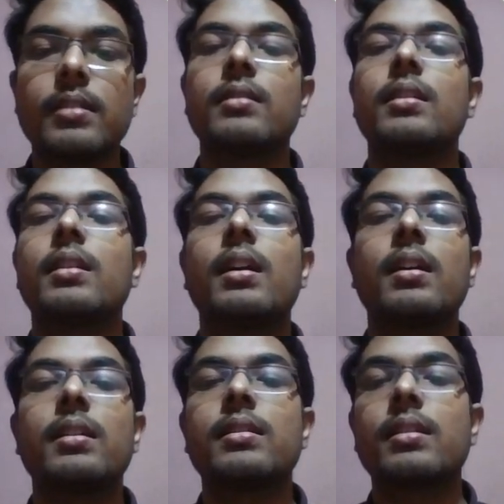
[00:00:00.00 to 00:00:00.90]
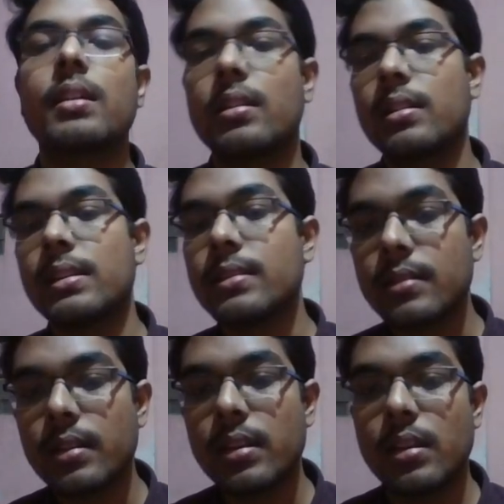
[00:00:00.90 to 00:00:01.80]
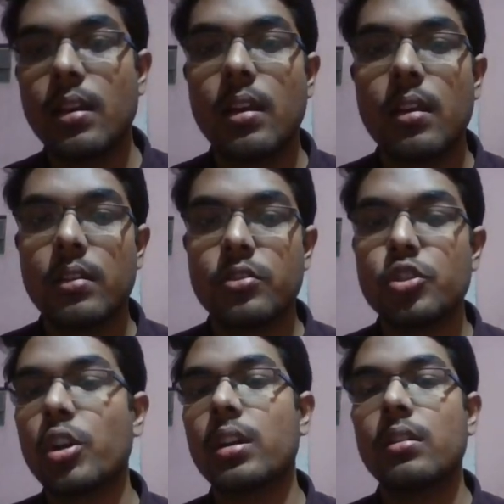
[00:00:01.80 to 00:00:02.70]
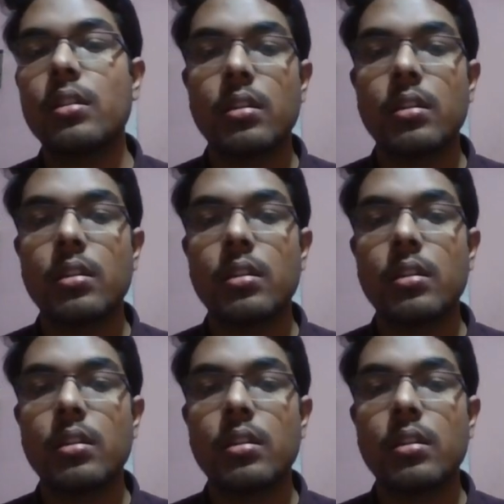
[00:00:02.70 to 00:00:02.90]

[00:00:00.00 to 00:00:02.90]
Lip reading: then I can easily join